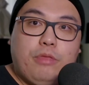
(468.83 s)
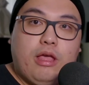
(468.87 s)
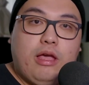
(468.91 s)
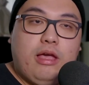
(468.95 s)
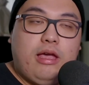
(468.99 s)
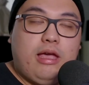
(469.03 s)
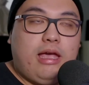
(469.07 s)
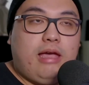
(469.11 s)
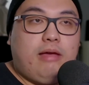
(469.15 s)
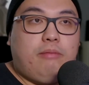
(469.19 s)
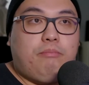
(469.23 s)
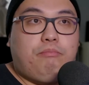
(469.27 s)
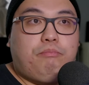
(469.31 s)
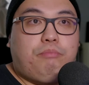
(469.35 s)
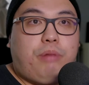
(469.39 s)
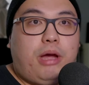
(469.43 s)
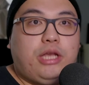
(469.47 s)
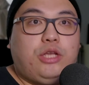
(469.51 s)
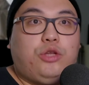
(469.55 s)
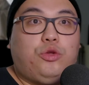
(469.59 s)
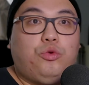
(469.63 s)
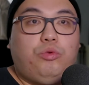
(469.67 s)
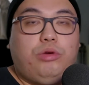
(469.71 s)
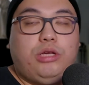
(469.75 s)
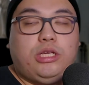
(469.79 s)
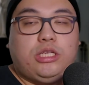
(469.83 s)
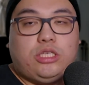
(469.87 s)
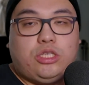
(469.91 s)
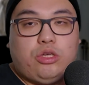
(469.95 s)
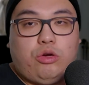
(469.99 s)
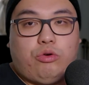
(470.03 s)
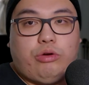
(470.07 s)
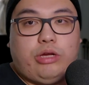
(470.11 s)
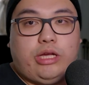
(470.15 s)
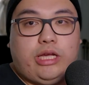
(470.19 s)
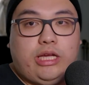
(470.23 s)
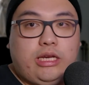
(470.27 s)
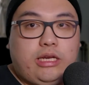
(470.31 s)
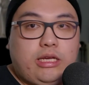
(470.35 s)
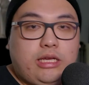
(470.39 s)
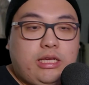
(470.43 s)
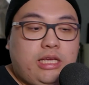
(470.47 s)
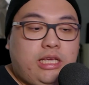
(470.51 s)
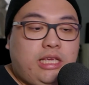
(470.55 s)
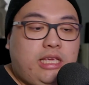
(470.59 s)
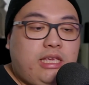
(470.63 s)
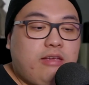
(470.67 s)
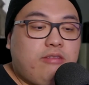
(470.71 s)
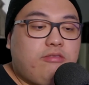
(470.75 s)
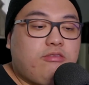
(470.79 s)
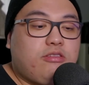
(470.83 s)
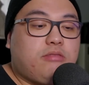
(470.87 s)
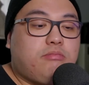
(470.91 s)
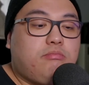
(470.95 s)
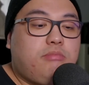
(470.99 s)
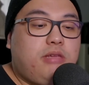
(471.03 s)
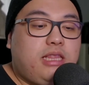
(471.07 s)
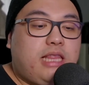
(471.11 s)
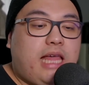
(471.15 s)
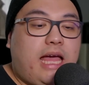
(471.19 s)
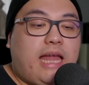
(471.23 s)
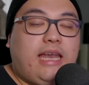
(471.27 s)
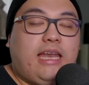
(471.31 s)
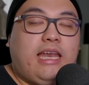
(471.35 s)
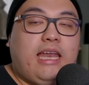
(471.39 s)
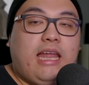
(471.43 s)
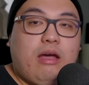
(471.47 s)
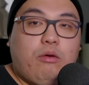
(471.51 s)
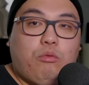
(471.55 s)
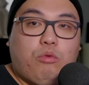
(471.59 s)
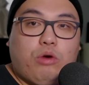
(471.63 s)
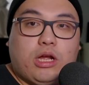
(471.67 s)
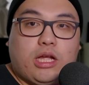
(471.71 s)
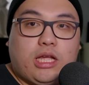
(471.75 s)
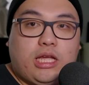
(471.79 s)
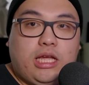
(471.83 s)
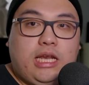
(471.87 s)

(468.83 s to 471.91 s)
And by doing so, it gives me that network.